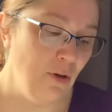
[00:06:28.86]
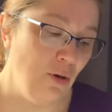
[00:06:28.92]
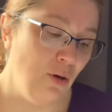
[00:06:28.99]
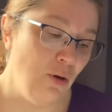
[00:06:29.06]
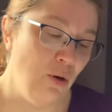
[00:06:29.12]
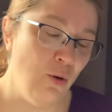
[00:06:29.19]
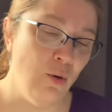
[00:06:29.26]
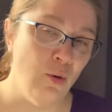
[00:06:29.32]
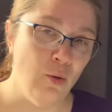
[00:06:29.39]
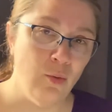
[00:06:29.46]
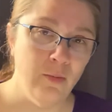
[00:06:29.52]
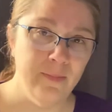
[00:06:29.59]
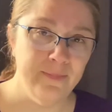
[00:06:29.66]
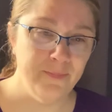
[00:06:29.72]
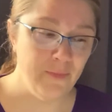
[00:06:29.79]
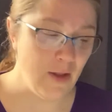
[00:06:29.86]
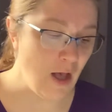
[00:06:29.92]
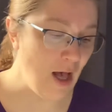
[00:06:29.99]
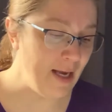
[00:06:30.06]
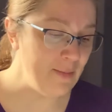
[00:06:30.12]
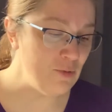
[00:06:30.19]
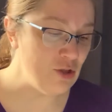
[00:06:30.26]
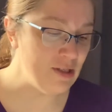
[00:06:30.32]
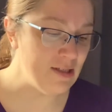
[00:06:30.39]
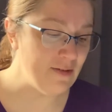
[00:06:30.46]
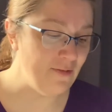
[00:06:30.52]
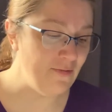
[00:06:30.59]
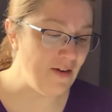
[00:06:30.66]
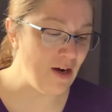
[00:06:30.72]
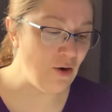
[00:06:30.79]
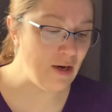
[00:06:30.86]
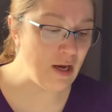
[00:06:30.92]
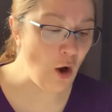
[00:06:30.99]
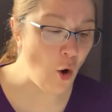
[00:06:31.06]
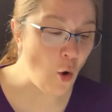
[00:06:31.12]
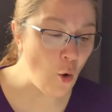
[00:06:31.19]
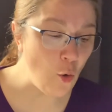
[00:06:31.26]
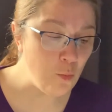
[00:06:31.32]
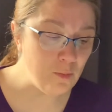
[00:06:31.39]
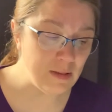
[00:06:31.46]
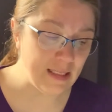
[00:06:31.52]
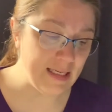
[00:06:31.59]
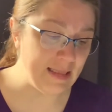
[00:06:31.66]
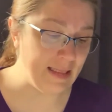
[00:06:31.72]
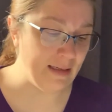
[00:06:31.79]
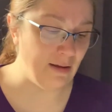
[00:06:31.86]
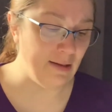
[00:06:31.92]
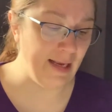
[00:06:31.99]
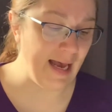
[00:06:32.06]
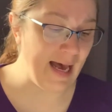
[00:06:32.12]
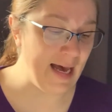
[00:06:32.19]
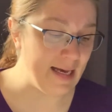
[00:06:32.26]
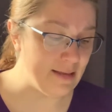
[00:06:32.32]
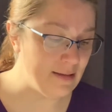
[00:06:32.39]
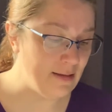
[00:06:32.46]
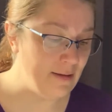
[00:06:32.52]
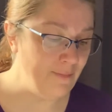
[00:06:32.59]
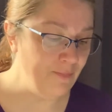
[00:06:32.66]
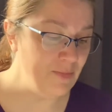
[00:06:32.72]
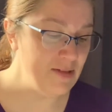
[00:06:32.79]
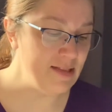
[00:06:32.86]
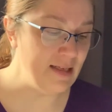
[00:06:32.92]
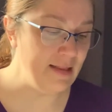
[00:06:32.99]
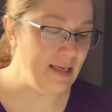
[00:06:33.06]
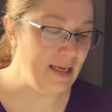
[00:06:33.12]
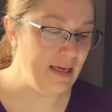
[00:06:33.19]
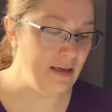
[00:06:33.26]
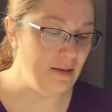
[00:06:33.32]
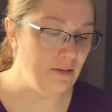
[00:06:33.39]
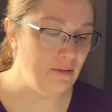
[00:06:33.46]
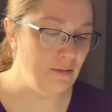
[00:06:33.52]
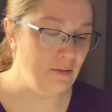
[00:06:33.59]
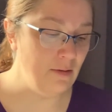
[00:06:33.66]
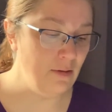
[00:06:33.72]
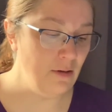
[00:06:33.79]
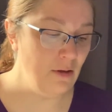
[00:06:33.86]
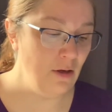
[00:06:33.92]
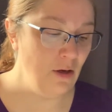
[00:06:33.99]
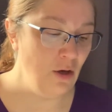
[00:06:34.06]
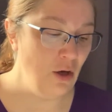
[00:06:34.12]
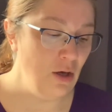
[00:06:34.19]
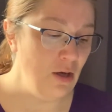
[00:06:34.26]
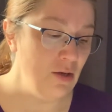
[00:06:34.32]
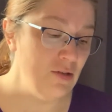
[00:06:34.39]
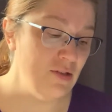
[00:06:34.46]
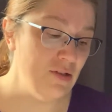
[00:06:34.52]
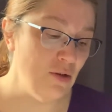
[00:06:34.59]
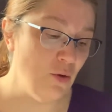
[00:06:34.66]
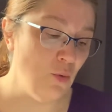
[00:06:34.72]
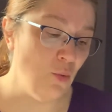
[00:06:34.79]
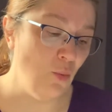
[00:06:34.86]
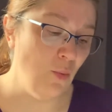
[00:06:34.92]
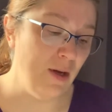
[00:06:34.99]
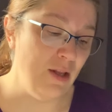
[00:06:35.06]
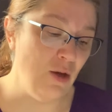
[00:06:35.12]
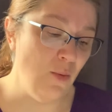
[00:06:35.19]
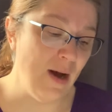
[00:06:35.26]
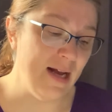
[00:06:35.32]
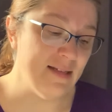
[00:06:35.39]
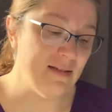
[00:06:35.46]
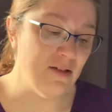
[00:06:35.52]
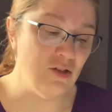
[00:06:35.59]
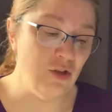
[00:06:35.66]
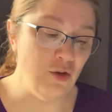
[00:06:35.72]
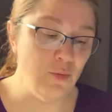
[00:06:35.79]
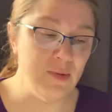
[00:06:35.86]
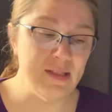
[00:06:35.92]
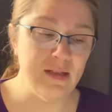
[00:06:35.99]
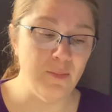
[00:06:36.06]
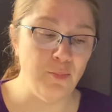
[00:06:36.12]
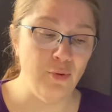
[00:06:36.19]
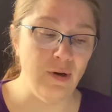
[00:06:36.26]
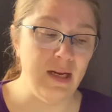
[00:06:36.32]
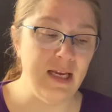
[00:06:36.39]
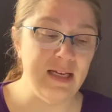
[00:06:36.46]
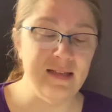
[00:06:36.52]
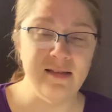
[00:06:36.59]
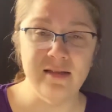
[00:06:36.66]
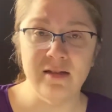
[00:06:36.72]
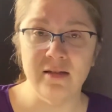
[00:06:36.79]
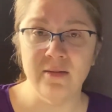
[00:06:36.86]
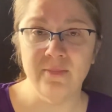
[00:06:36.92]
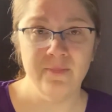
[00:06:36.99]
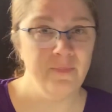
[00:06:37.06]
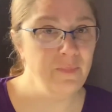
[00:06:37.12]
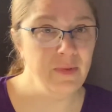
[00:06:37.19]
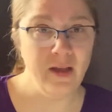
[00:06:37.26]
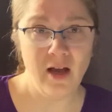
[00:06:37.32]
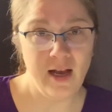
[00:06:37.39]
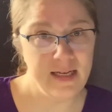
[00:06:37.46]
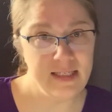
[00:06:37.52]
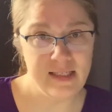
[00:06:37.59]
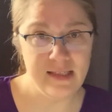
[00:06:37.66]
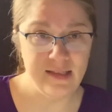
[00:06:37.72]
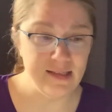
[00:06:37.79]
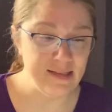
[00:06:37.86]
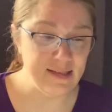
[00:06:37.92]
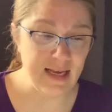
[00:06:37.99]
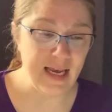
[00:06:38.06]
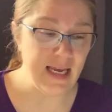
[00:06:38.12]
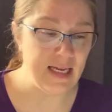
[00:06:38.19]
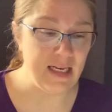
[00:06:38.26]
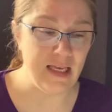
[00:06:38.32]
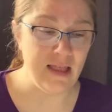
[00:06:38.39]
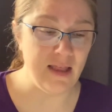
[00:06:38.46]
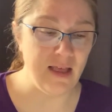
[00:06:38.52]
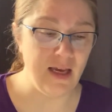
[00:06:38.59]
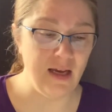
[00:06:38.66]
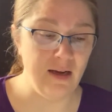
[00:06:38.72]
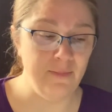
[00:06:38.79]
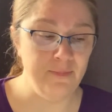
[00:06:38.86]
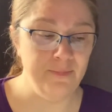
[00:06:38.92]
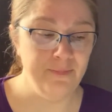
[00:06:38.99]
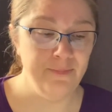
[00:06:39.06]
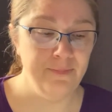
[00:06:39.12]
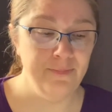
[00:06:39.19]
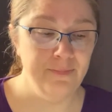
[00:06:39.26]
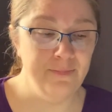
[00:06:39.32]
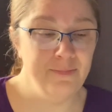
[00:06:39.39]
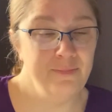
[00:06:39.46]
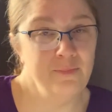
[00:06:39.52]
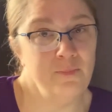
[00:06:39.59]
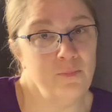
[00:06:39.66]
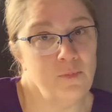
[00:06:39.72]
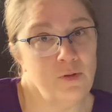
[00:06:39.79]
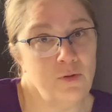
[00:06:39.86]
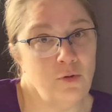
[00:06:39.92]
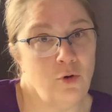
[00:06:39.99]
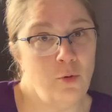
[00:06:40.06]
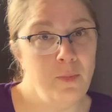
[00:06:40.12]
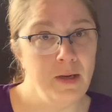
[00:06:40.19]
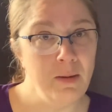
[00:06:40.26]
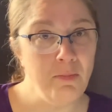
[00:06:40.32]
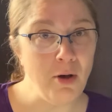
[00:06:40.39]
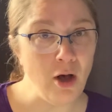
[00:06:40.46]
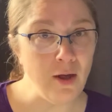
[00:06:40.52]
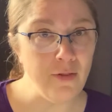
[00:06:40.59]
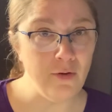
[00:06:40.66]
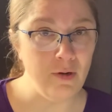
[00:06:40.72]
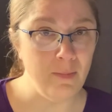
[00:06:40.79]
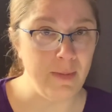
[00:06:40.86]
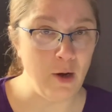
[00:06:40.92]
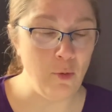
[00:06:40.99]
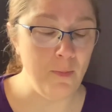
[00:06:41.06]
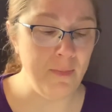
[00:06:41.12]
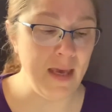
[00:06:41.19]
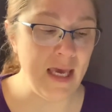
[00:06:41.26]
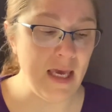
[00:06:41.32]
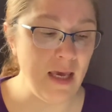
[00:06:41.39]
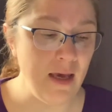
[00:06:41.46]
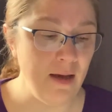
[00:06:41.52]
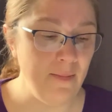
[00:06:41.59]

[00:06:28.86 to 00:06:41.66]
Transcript: Oh, I'm just a very homely little cat, said the kitten. So when you asked who was the prettiest, I didn't say anything. So nobody bothered about me.